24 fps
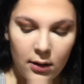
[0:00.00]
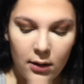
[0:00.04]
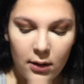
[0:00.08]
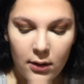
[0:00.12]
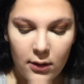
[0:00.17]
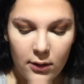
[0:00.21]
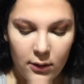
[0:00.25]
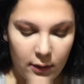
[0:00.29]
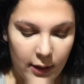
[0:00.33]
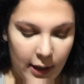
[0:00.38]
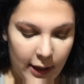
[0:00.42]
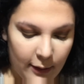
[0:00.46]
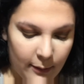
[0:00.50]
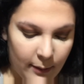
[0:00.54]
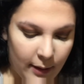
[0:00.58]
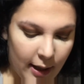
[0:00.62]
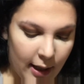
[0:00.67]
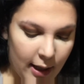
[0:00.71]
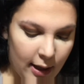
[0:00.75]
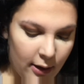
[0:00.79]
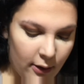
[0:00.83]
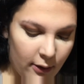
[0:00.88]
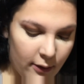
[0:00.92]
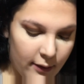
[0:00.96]
So that's what I
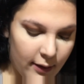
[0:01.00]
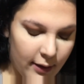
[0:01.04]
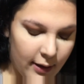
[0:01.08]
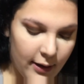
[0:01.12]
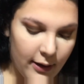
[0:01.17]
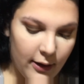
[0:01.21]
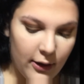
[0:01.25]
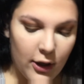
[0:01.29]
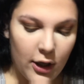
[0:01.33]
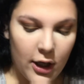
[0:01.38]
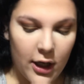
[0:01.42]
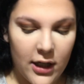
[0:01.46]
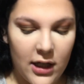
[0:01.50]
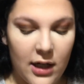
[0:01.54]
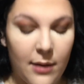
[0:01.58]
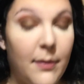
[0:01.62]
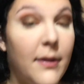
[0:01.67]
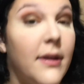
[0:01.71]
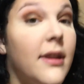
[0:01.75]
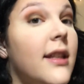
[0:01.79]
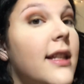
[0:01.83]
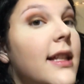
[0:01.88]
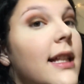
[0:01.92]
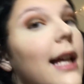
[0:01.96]
use, and then you're gonna dip
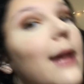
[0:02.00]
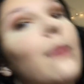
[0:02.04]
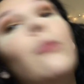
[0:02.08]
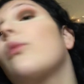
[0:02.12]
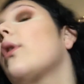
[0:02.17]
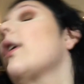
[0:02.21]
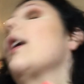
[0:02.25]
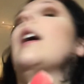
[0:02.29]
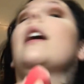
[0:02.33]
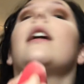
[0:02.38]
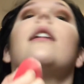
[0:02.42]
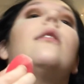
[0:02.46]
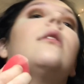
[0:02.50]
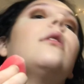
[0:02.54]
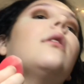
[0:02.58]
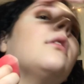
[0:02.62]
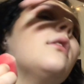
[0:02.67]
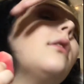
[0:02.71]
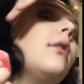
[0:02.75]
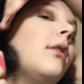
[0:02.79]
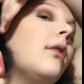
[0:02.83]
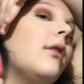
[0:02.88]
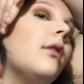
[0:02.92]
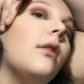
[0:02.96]
it the same way.
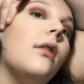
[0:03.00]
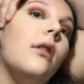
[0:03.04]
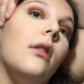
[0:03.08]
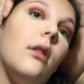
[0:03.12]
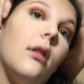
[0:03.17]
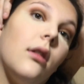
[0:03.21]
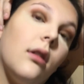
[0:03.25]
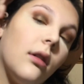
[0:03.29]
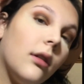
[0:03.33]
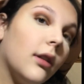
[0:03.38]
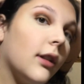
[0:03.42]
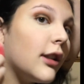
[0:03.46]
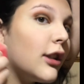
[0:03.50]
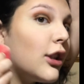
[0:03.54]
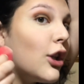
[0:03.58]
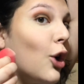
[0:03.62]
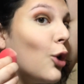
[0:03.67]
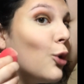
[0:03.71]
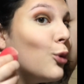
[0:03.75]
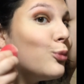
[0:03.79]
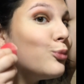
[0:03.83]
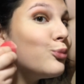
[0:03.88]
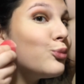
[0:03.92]
Go.